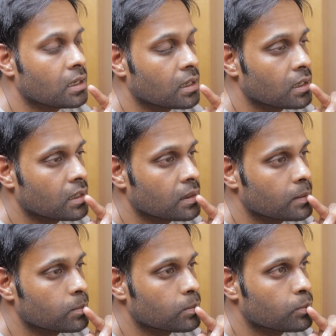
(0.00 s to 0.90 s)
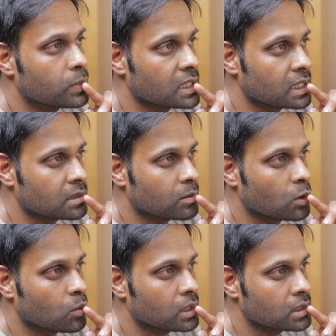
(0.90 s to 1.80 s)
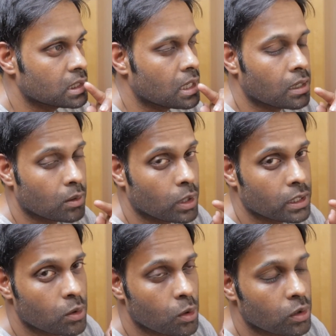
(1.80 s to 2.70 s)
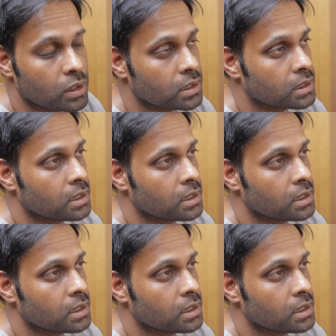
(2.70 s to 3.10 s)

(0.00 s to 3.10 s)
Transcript: But the Explorer ones are quite old.